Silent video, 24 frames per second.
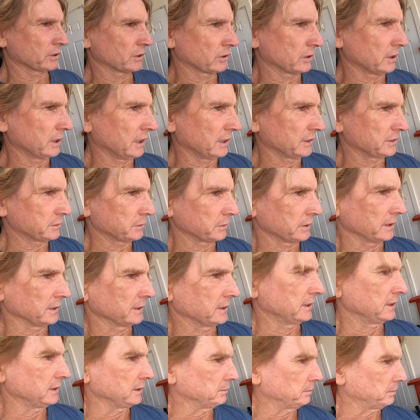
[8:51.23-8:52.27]
garage where I
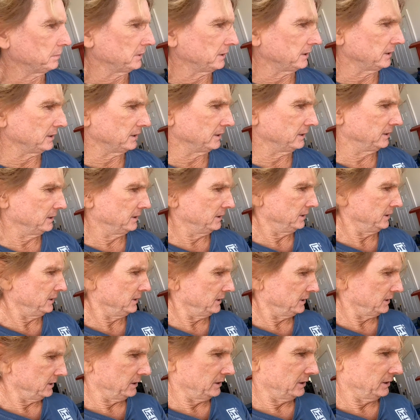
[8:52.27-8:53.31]
keep
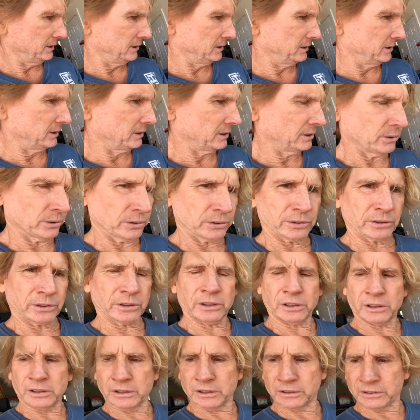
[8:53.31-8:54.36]
the older
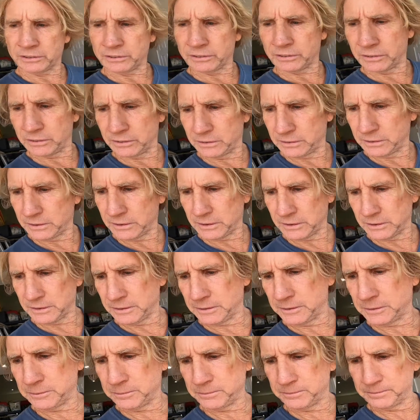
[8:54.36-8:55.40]
cars
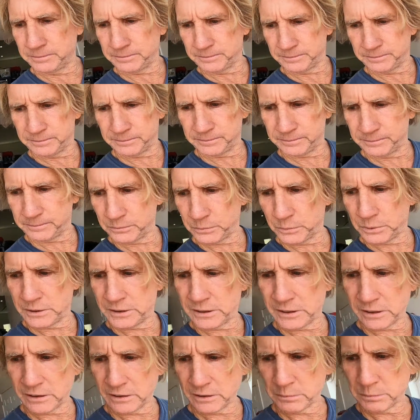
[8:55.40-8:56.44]
when
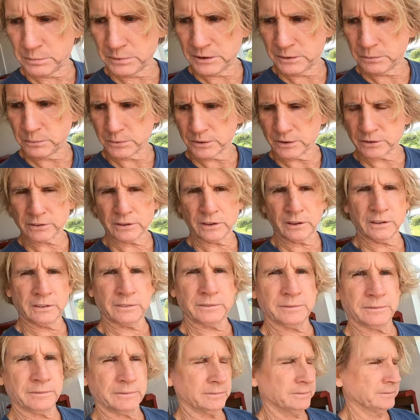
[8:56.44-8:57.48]
they aren't being worked on.
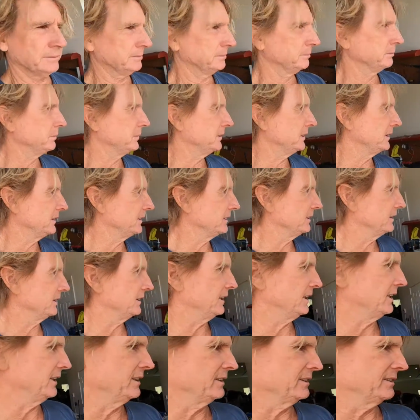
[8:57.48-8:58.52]
But
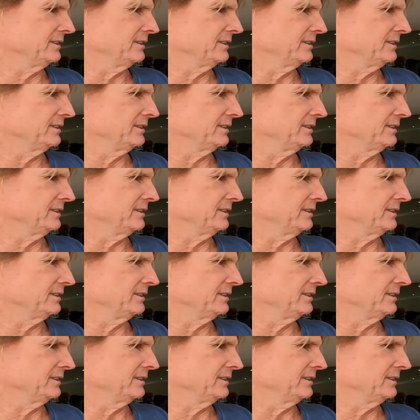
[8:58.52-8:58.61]
yeah,